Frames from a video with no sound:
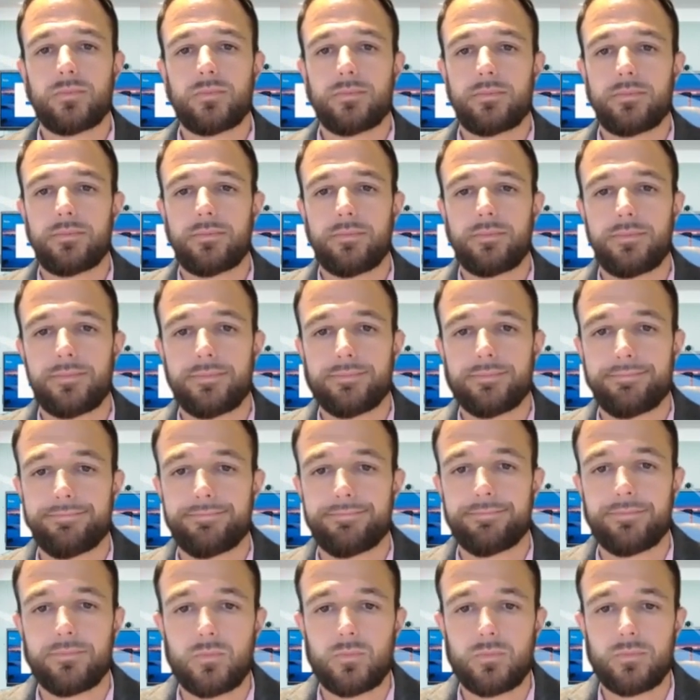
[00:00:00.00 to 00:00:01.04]

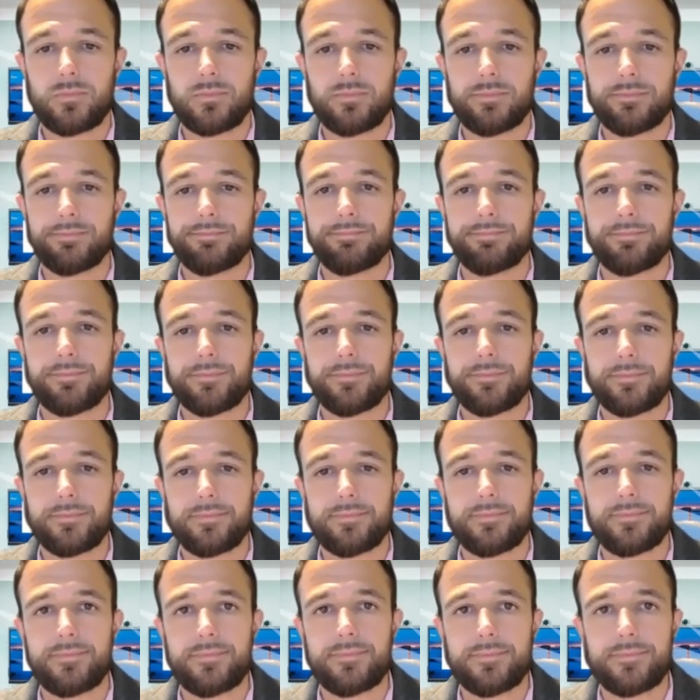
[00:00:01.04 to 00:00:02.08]

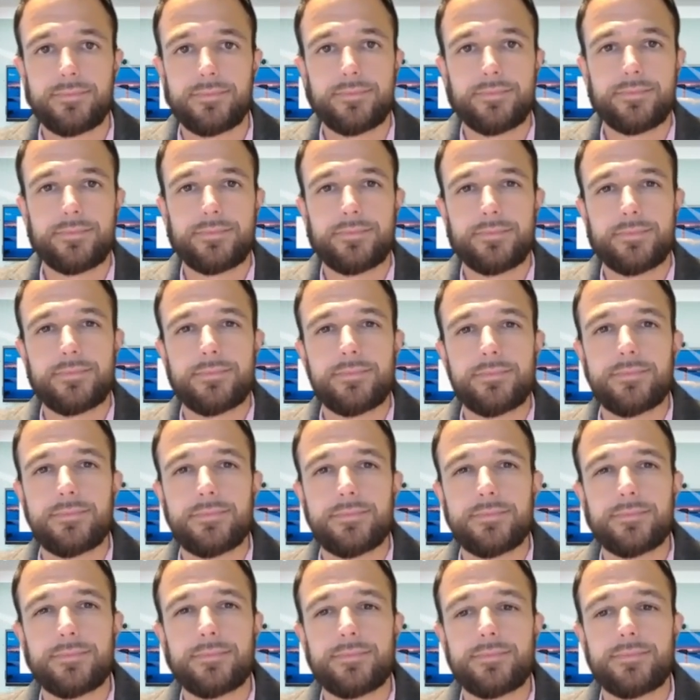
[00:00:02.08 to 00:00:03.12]

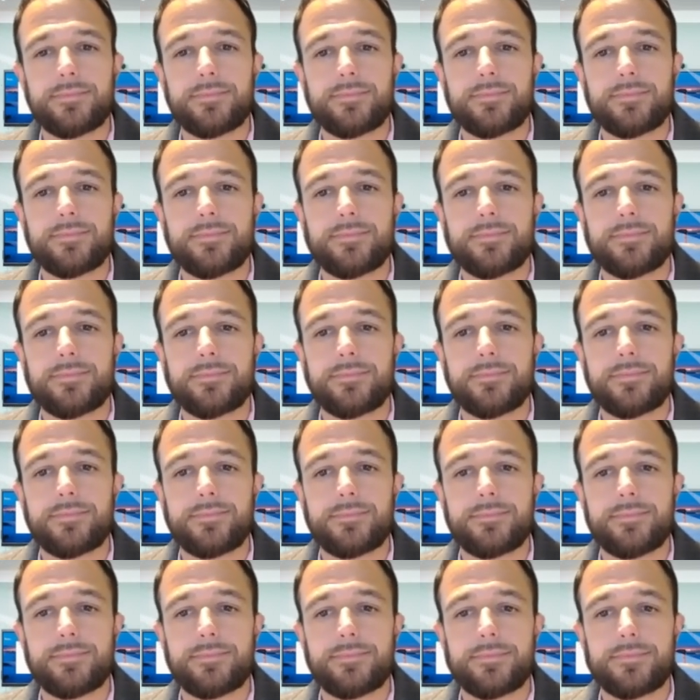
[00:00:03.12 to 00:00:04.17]

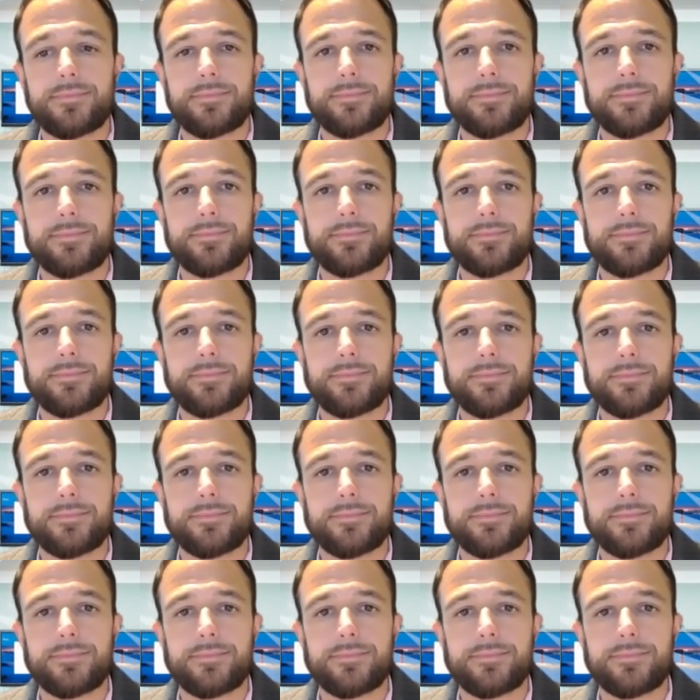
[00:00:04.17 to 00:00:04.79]
No words are spoken by the person on screen.